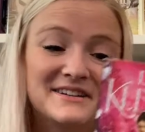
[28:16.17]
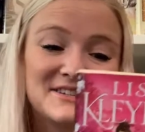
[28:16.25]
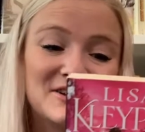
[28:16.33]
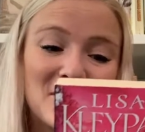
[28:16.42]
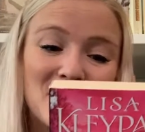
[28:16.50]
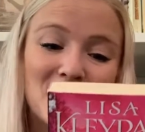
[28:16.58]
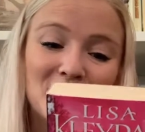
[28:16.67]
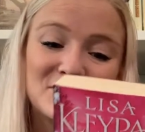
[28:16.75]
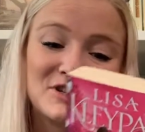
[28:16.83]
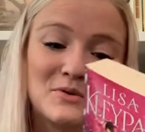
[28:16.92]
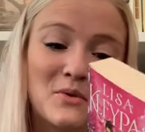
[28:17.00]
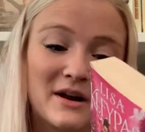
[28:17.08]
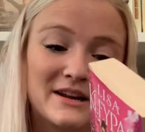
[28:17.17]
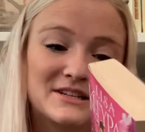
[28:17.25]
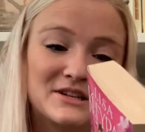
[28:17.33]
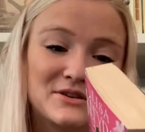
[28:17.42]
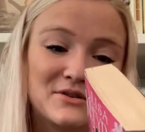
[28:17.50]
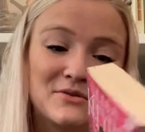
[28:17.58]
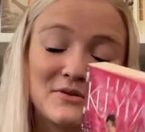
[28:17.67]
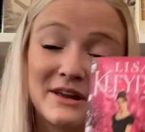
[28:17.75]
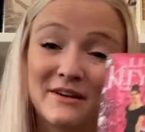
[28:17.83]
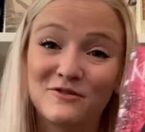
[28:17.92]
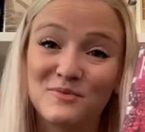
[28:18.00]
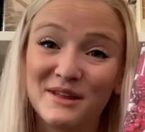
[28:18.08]
So she wanted to
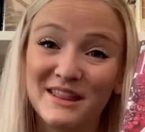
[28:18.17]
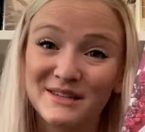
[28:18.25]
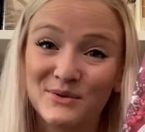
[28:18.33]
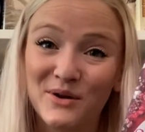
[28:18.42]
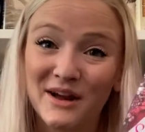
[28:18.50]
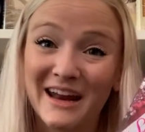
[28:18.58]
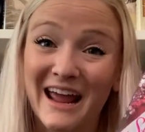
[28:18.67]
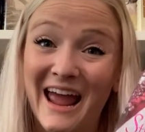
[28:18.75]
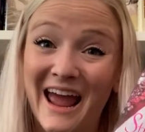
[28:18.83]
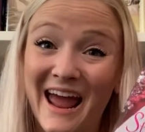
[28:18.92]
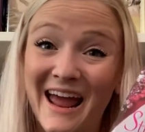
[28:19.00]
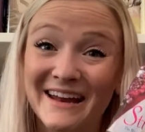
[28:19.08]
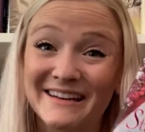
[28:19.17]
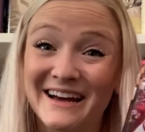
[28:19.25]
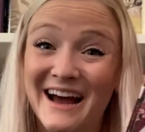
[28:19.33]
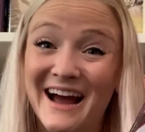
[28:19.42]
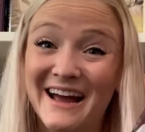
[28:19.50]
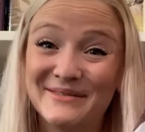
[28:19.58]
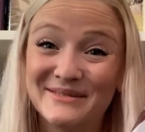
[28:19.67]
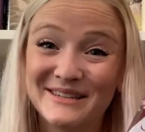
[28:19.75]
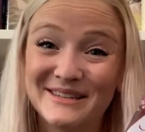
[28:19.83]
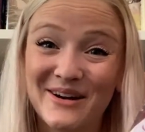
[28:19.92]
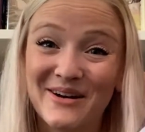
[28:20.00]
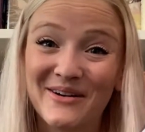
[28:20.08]
gift me this one, and I am
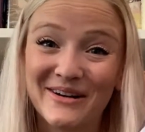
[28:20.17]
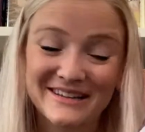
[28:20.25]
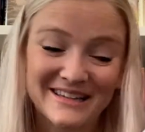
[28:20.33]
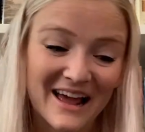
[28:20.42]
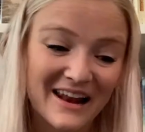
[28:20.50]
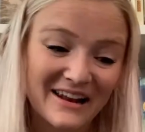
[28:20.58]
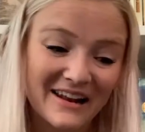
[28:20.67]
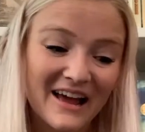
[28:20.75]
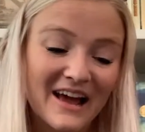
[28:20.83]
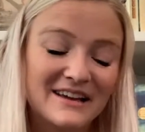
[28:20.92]
so excited.